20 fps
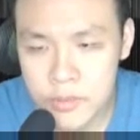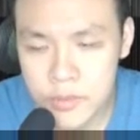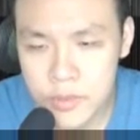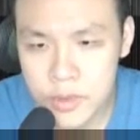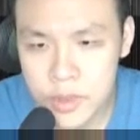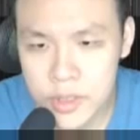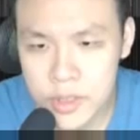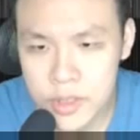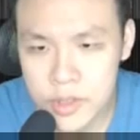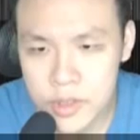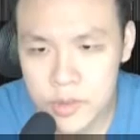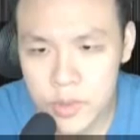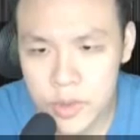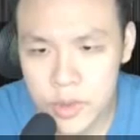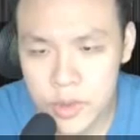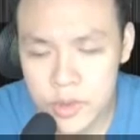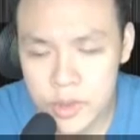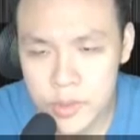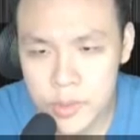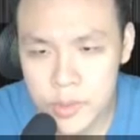this is
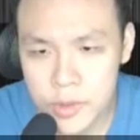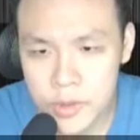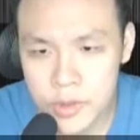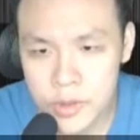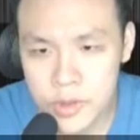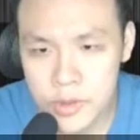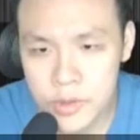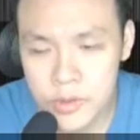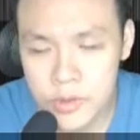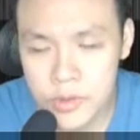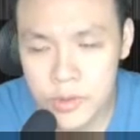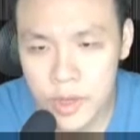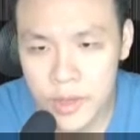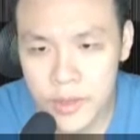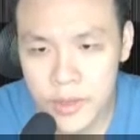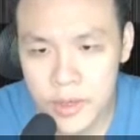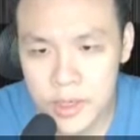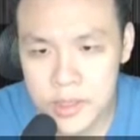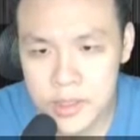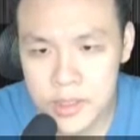reducible to. I
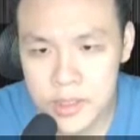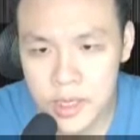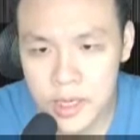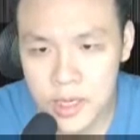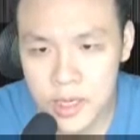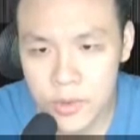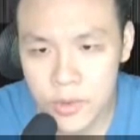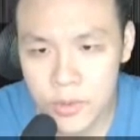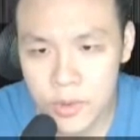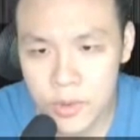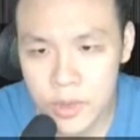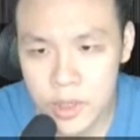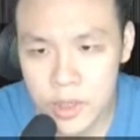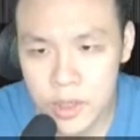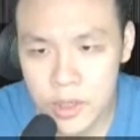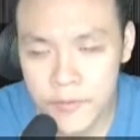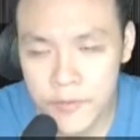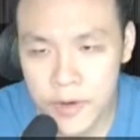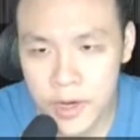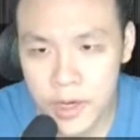think it's like 3
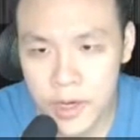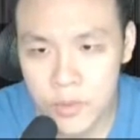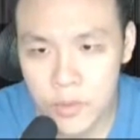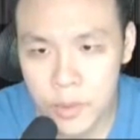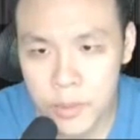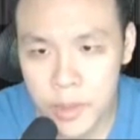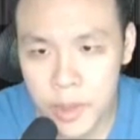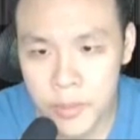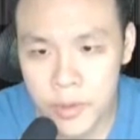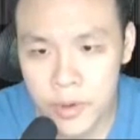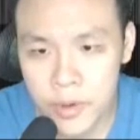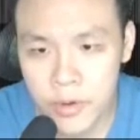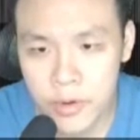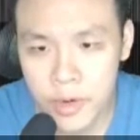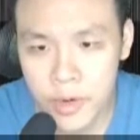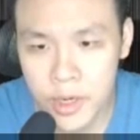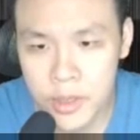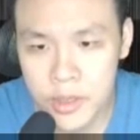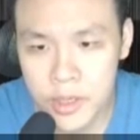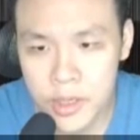if I remember
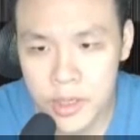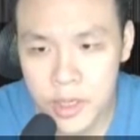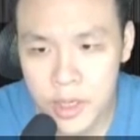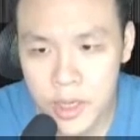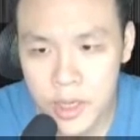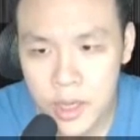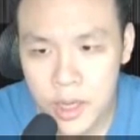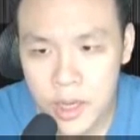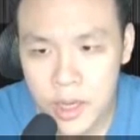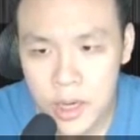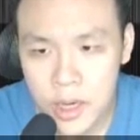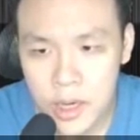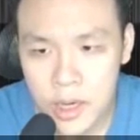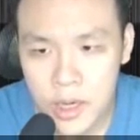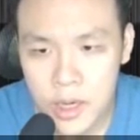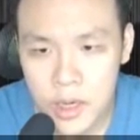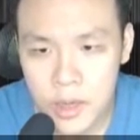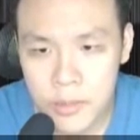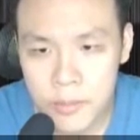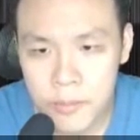correctly.
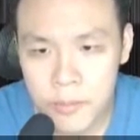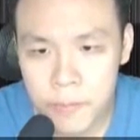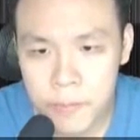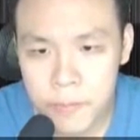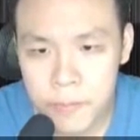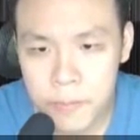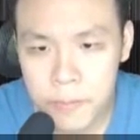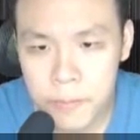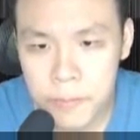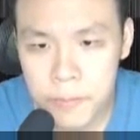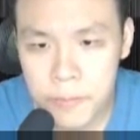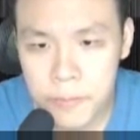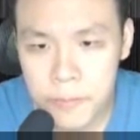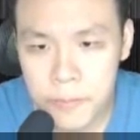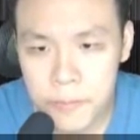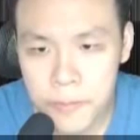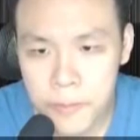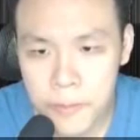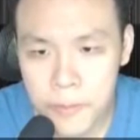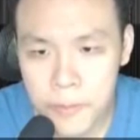
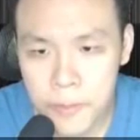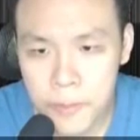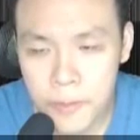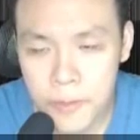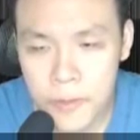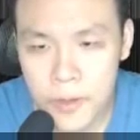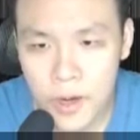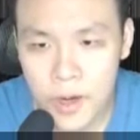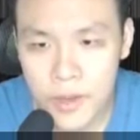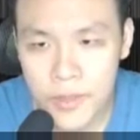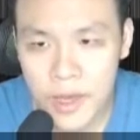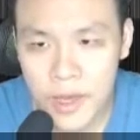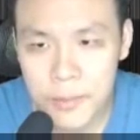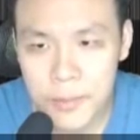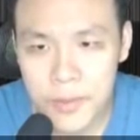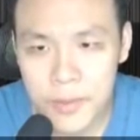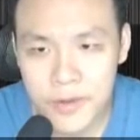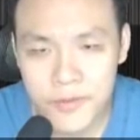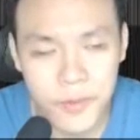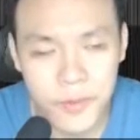Not that
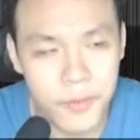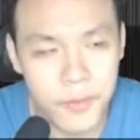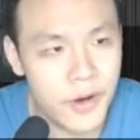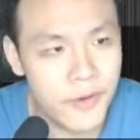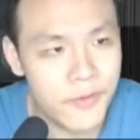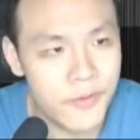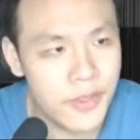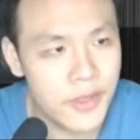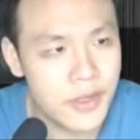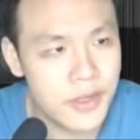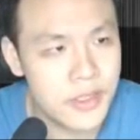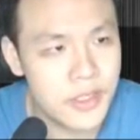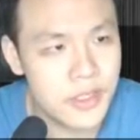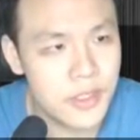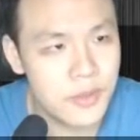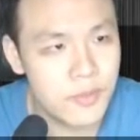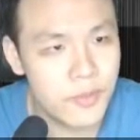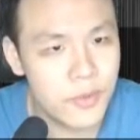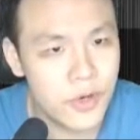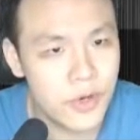big of a buff. I think it's
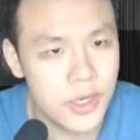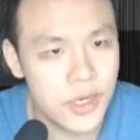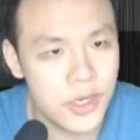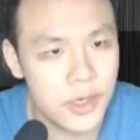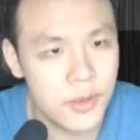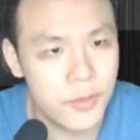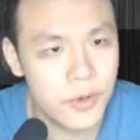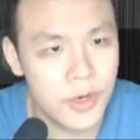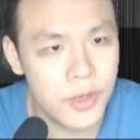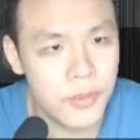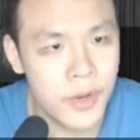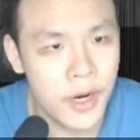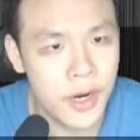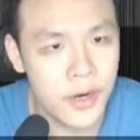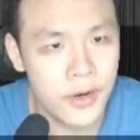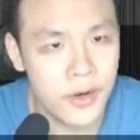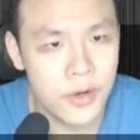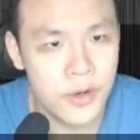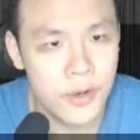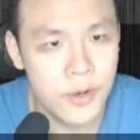just pretty
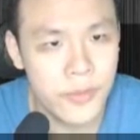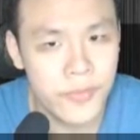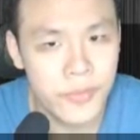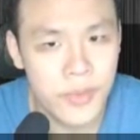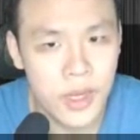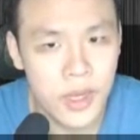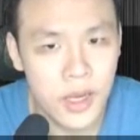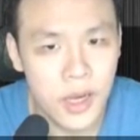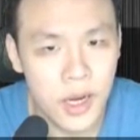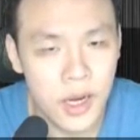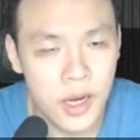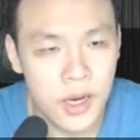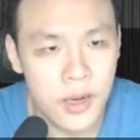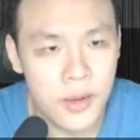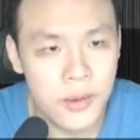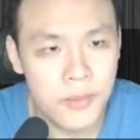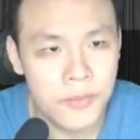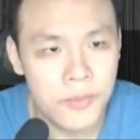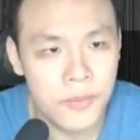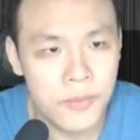minor.
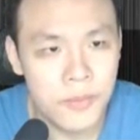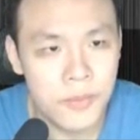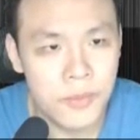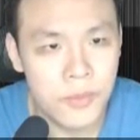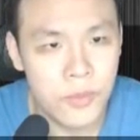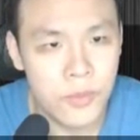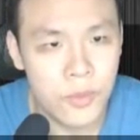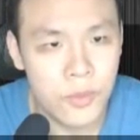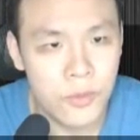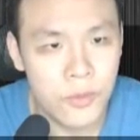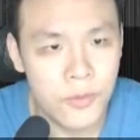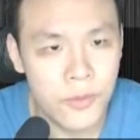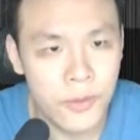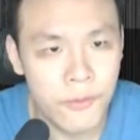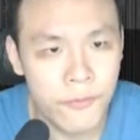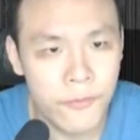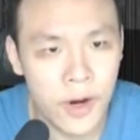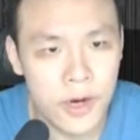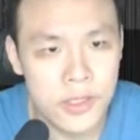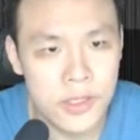The
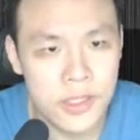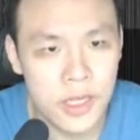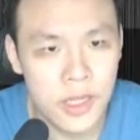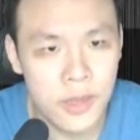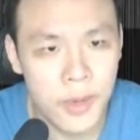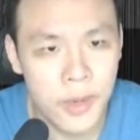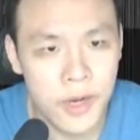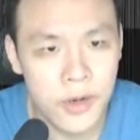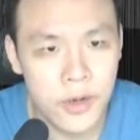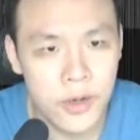Fire Salamander,